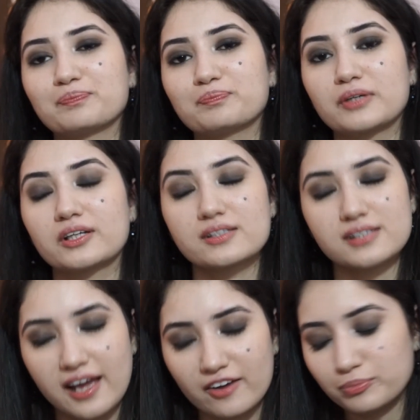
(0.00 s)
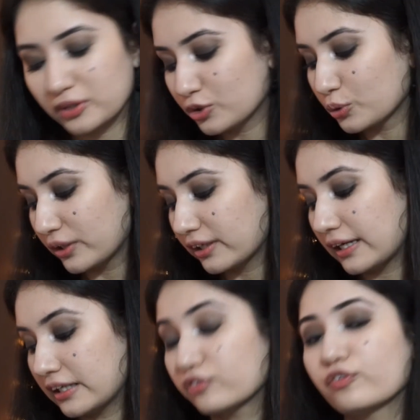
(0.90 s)
because I have been doing
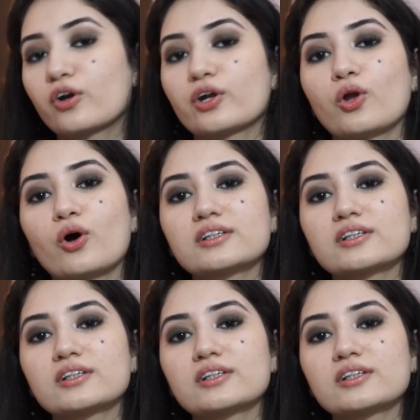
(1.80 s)
it for a long